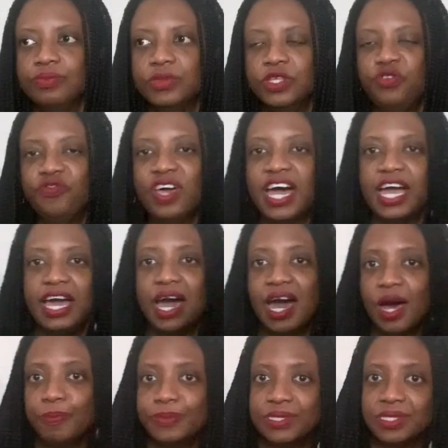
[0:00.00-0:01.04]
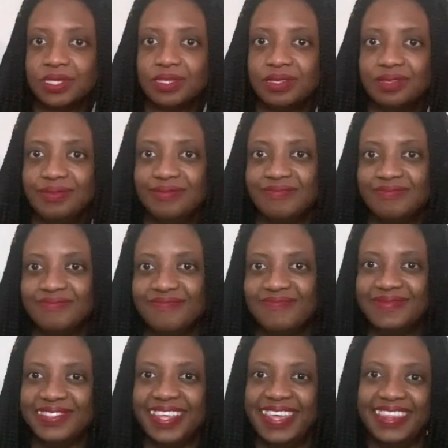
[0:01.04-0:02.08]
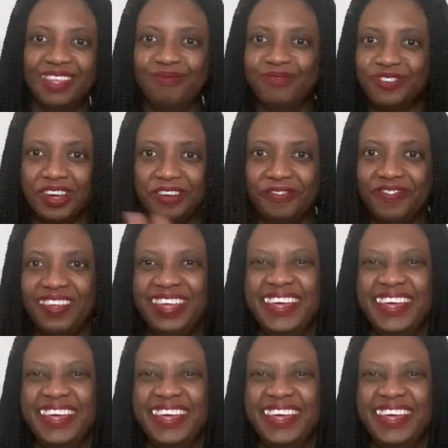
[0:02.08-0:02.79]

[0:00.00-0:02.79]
You've got cops, and I'm trying to.